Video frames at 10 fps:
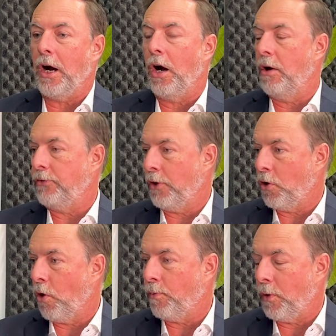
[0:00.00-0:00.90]
of the
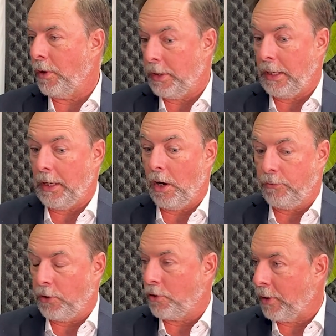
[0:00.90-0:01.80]

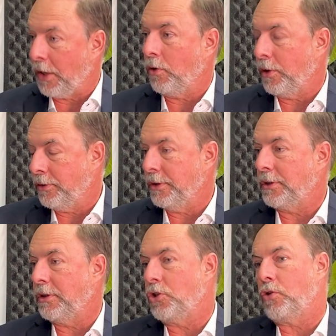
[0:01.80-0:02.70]
critical
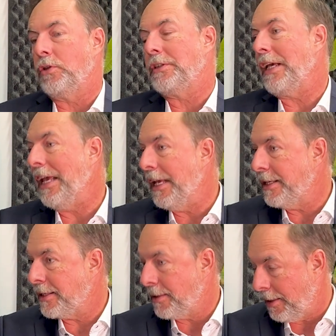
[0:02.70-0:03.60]
illness insurance
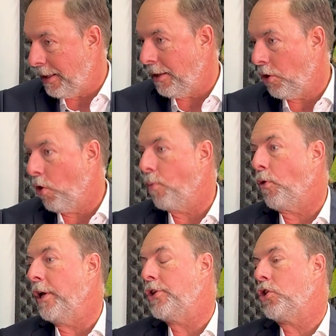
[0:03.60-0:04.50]
is the
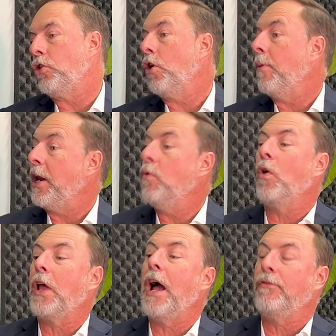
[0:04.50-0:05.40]
corporation, the money
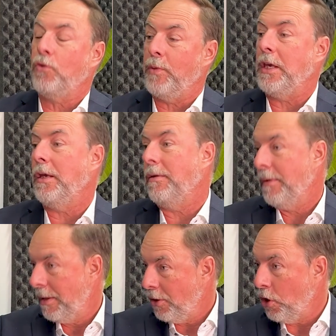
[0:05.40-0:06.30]
will have to be
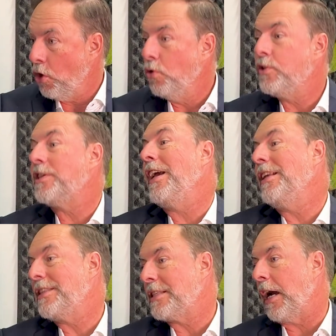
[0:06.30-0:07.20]
used
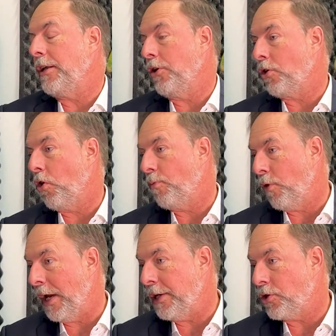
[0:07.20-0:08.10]
inside the
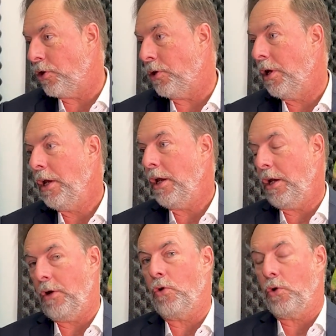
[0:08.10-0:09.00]
corporation
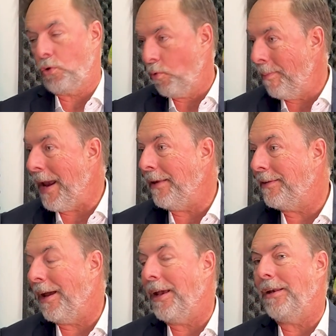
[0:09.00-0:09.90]
in order to
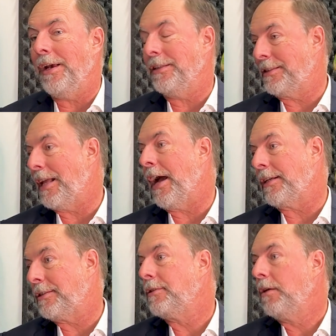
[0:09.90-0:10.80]
maintain its
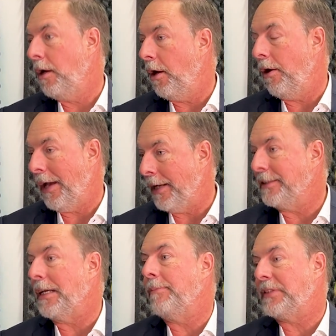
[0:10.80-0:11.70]
tax
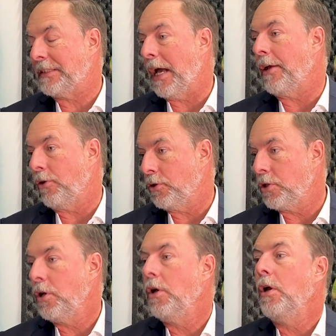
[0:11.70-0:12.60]
exempt
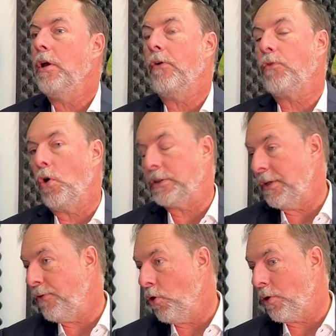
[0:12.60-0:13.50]
status. Of course,
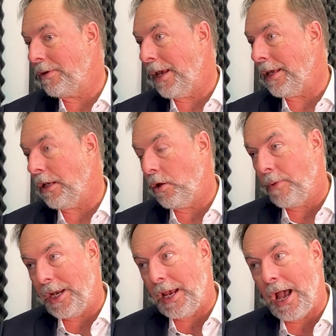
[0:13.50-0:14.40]
if you're taking the
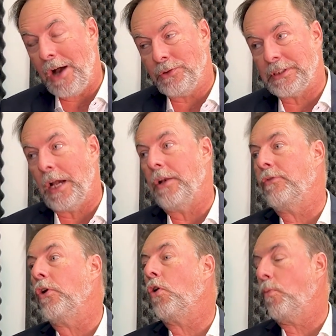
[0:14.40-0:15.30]
money outside
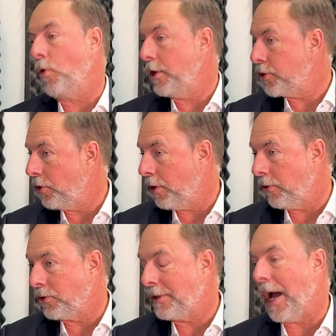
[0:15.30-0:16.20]
of the corporation,
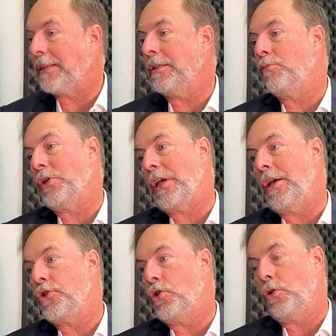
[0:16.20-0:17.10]
there's tax
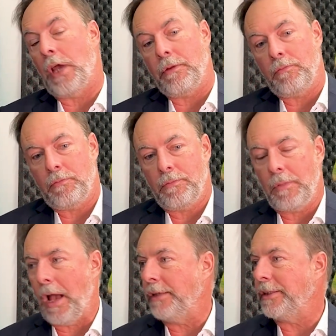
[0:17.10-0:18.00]
implication that, as